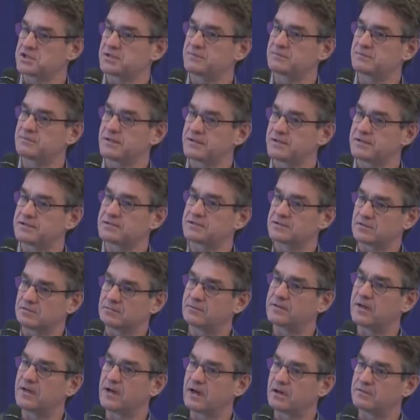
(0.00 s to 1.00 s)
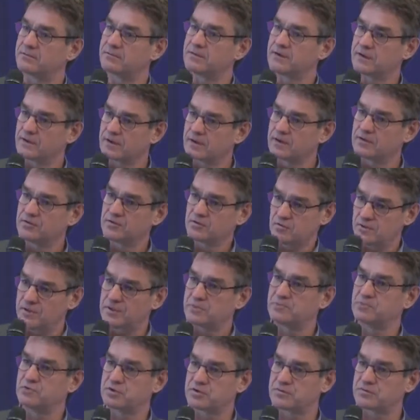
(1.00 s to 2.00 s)
place, top-down, to really
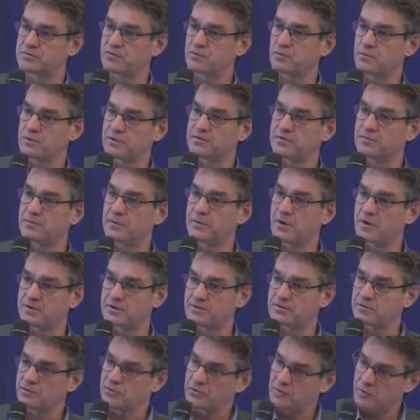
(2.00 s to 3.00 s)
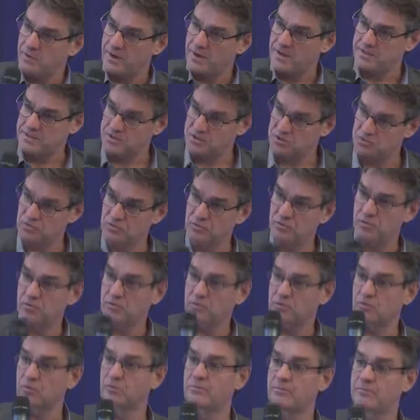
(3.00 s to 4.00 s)
push forward the market. Otherwise, it should all
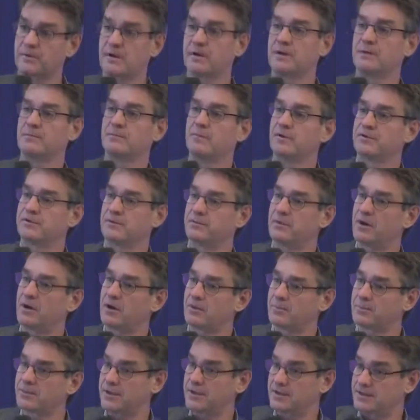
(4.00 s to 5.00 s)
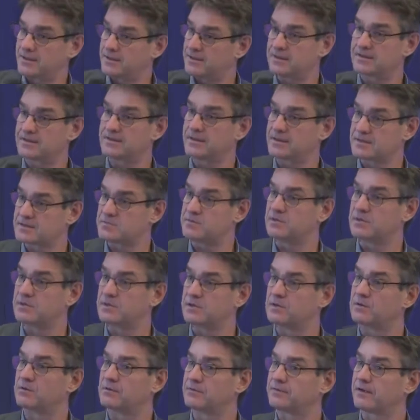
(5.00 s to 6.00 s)
come bottom-up, and then it takes really long
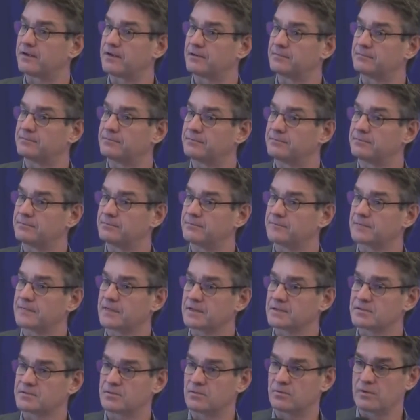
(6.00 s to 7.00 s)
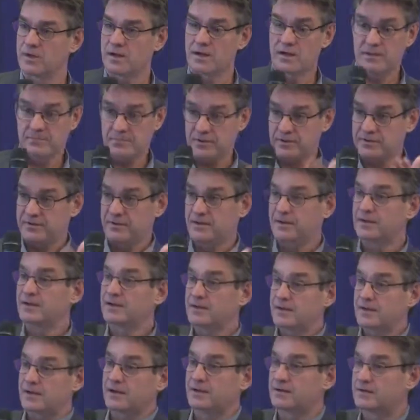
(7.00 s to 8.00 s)
time. So, but yeah,
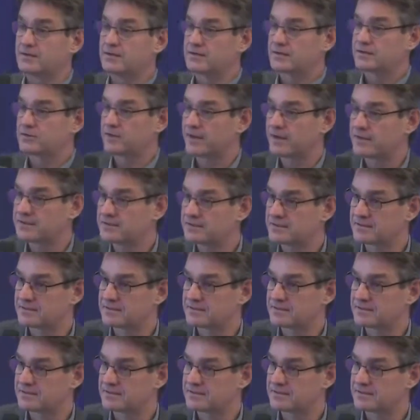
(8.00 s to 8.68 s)
go ahead.